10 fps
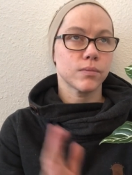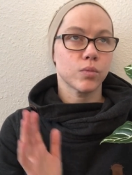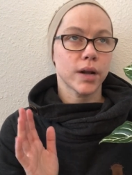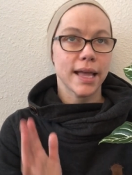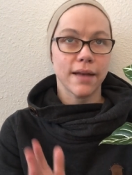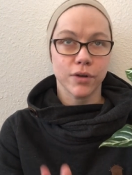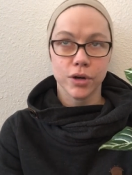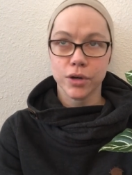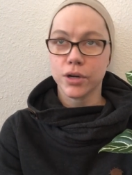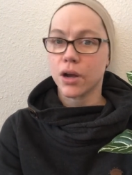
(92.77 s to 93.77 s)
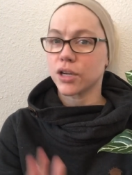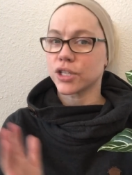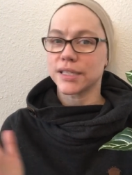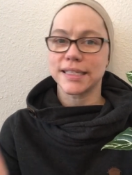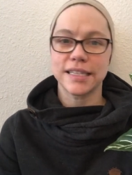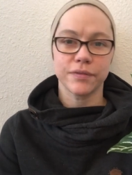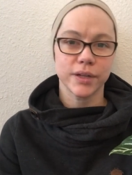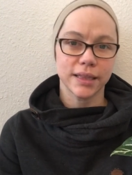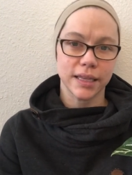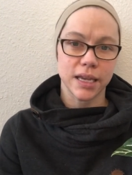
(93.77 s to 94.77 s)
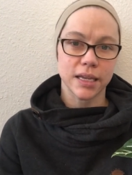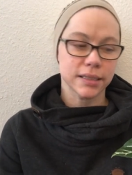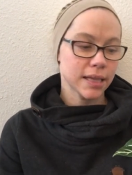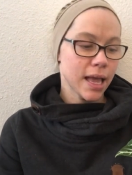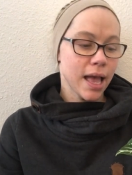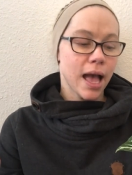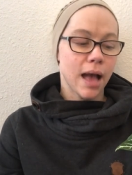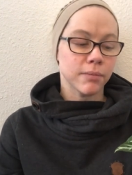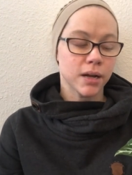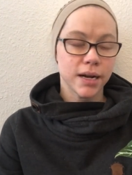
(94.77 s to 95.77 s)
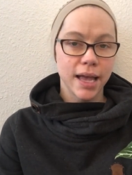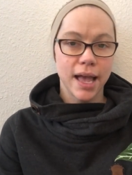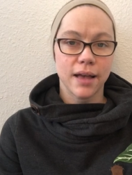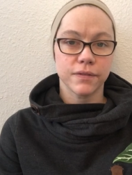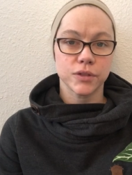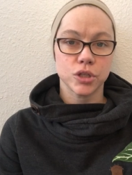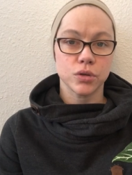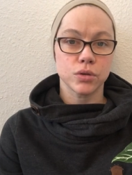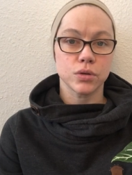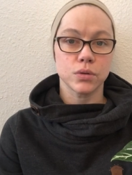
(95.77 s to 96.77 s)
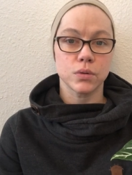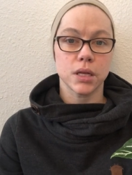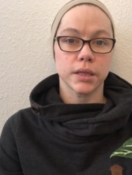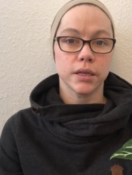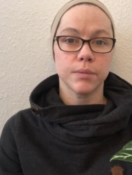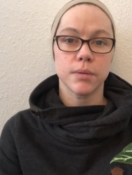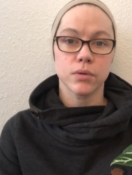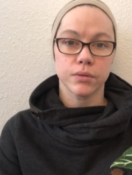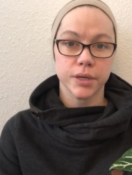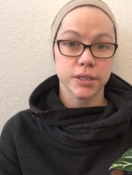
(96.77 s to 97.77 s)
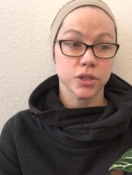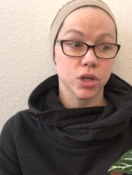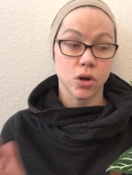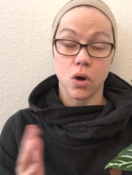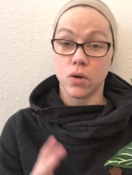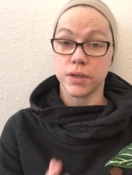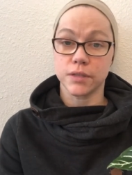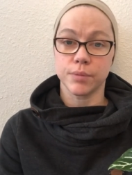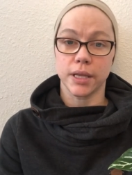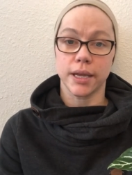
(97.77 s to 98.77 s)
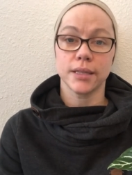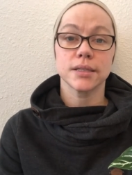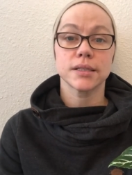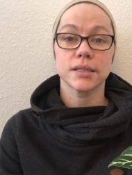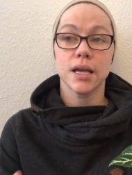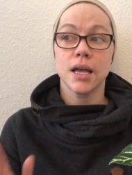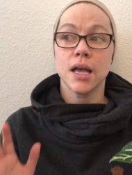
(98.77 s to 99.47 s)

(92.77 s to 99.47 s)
What I have heard are just different things. I'm gonna have to do a little bit more research on all these plants.